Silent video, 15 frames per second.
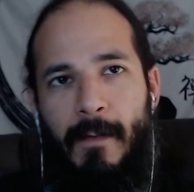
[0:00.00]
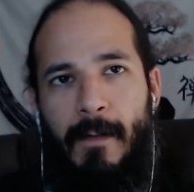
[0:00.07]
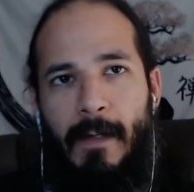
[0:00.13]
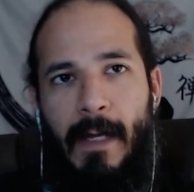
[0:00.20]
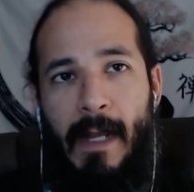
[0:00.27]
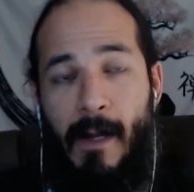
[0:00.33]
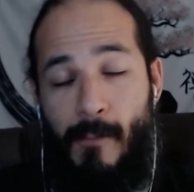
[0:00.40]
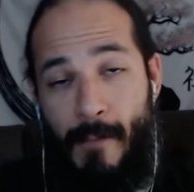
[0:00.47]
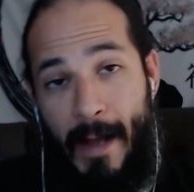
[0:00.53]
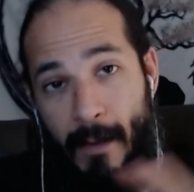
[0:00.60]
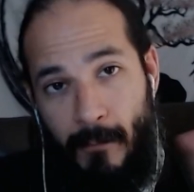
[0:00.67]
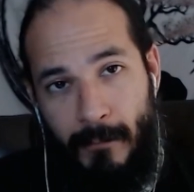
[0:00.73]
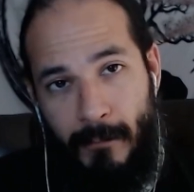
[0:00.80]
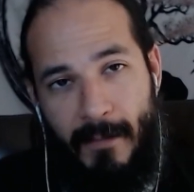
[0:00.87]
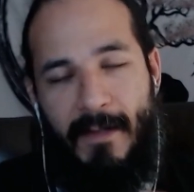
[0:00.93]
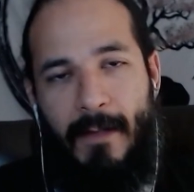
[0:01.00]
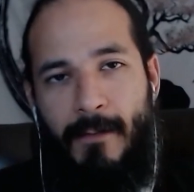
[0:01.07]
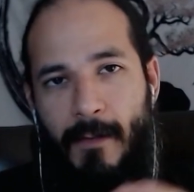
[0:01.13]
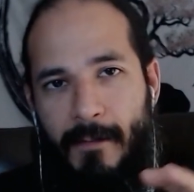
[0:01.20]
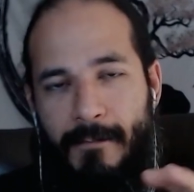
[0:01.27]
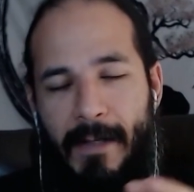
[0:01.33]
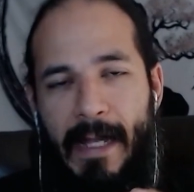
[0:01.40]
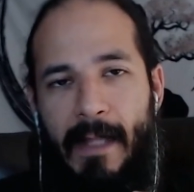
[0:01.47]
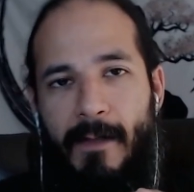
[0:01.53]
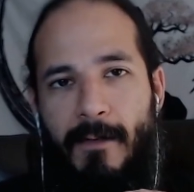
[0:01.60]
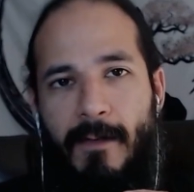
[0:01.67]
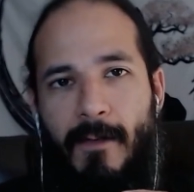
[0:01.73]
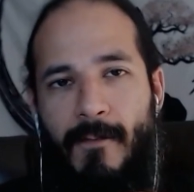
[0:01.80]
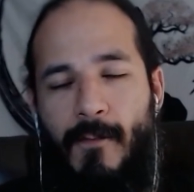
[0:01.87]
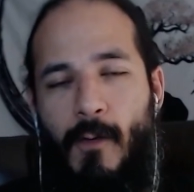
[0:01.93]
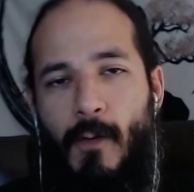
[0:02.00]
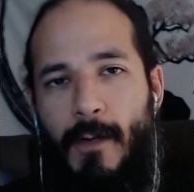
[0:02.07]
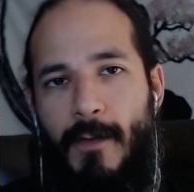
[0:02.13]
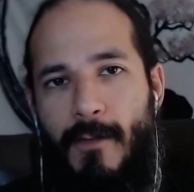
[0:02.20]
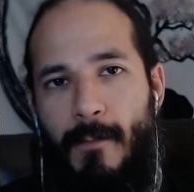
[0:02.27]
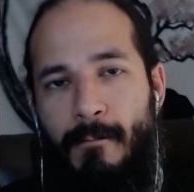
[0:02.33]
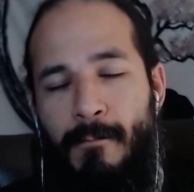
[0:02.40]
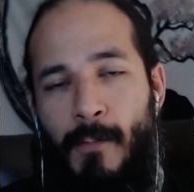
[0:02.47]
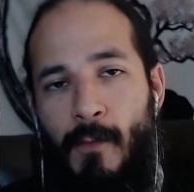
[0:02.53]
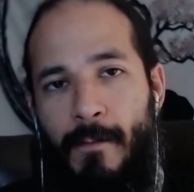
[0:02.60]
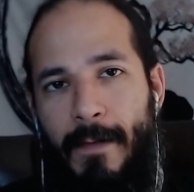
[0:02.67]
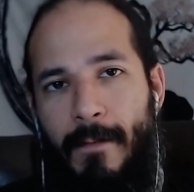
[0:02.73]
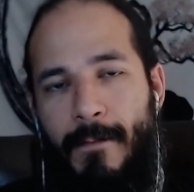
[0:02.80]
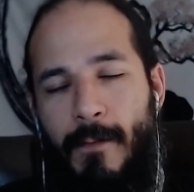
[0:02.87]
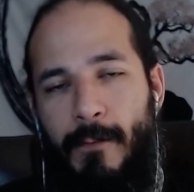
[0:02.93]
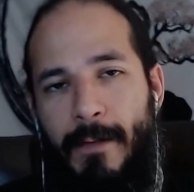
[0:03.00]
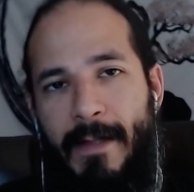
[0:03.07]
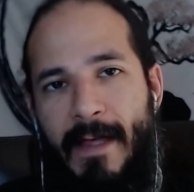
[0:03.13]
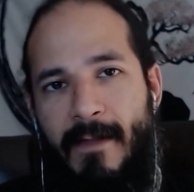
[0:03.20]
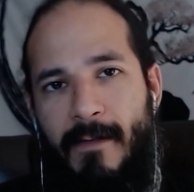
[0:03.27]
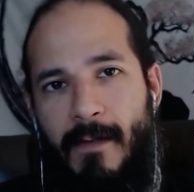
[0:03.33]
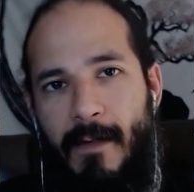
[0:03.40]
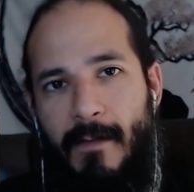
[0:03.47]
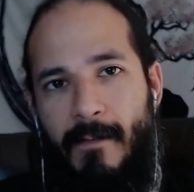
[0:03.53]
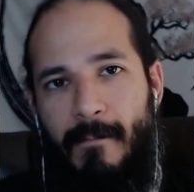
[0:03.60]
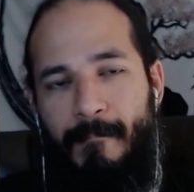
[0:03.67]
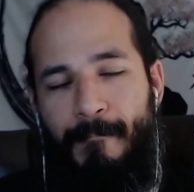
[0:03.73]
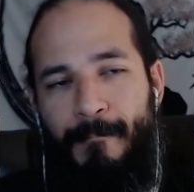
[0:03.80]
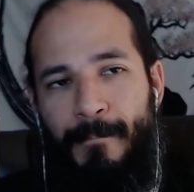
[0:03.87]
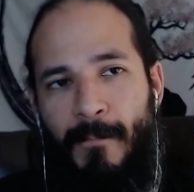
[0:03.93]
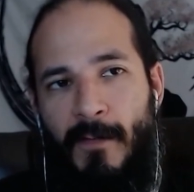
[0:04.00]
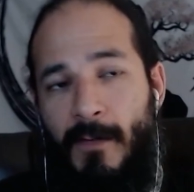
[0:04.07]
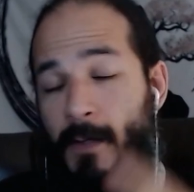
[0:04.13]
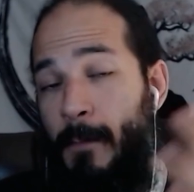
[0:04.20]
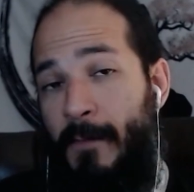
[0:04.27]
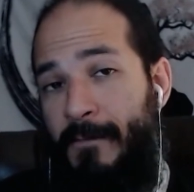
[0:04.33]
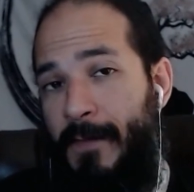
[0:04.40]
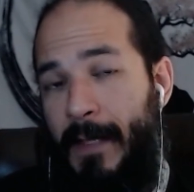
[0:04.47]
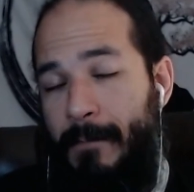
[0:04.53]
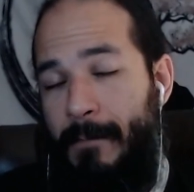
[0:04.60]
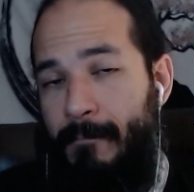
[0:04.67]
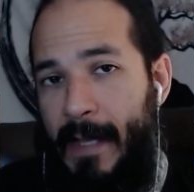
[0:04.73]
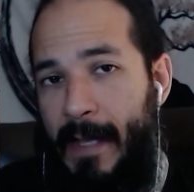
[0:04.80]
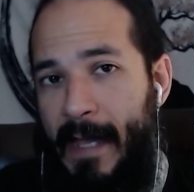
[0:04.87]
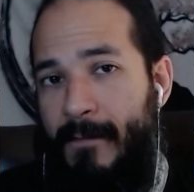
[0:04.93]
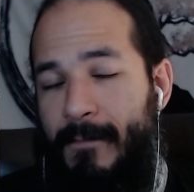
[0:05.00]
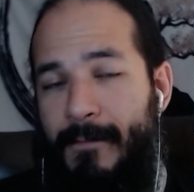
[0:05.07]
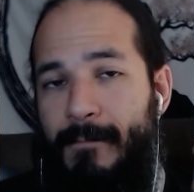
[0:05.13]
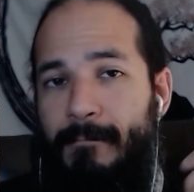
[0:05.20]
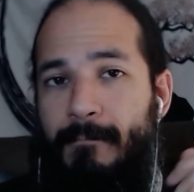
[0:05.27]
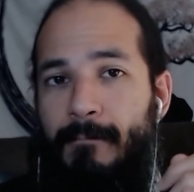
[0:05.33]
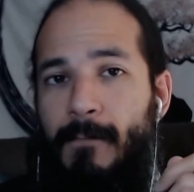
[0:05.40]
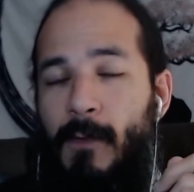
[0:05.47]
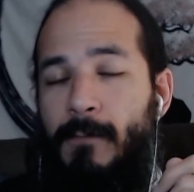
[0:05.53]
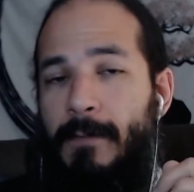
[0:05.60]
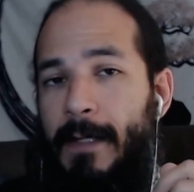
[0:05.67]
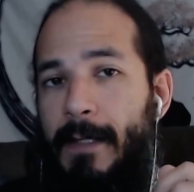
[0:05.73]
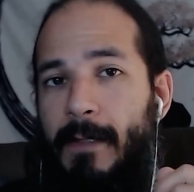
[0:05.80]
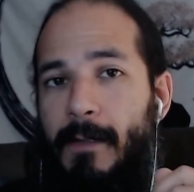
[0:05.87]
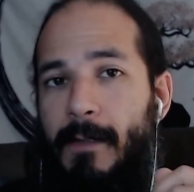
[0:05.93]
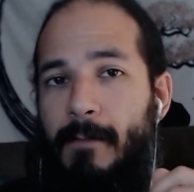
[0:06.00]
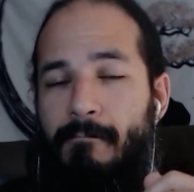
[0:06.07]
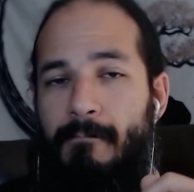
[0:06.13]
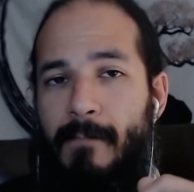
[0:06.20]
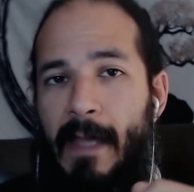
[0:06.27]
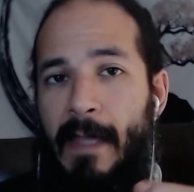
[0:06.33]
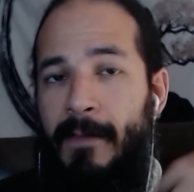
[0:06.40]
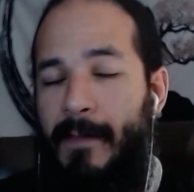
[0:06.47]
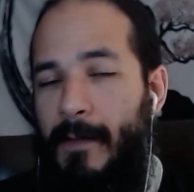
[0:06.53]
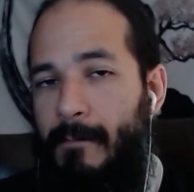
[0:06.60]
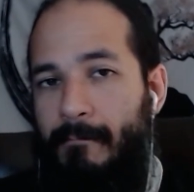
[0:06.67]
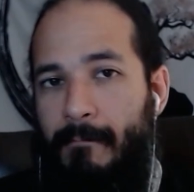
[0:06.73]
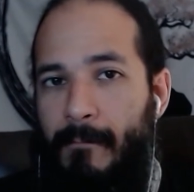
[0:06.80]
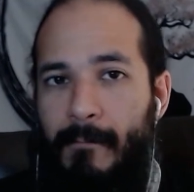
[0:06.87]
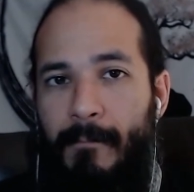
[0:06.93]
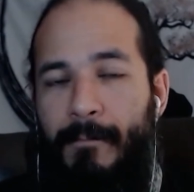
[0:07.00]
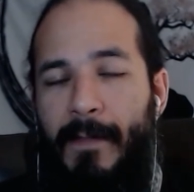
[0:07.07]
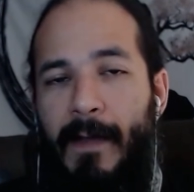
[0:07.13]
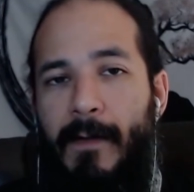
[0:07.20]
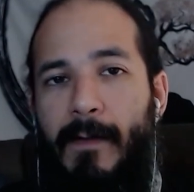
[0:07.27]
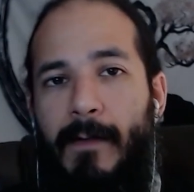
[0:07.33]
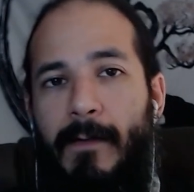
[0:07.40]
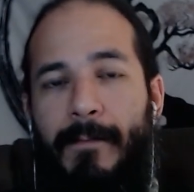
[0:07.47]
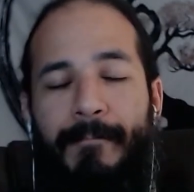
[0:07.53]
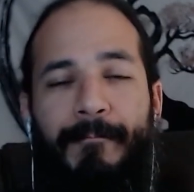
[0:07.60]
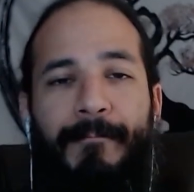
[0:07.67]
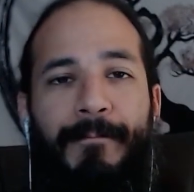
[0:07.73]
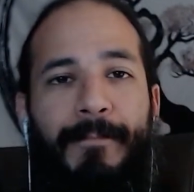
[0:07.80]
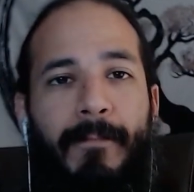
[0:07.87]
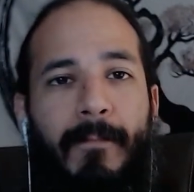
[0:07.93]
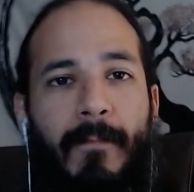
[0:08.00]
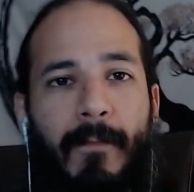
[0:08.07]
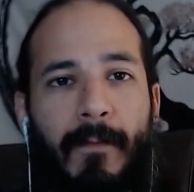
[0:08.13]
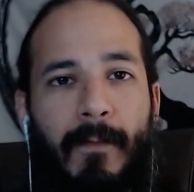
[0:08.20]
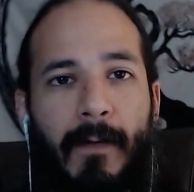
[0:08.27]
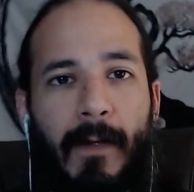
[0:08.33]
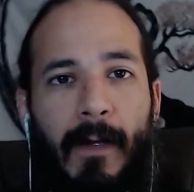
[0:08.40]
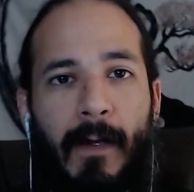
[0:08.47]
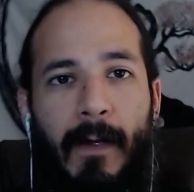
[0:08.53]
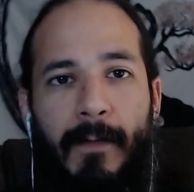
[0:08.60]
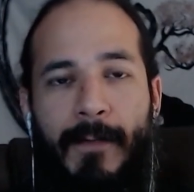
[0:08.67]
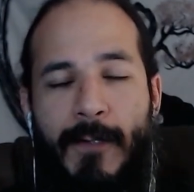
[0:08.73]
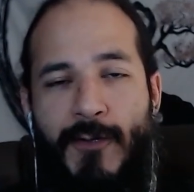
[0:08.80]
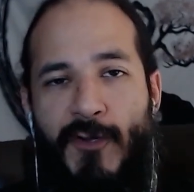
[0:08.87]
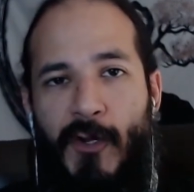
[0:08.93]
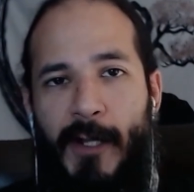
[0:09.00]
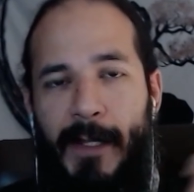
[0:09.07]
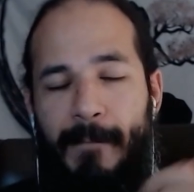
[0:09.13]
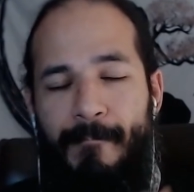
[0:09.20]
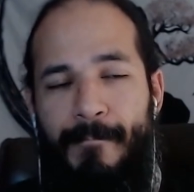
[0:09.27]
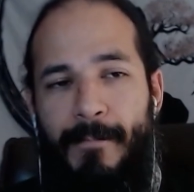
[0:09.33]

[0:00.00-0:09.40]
and around the center of the galaxy, of course, moving through the densities. Some of them have already ended their journey,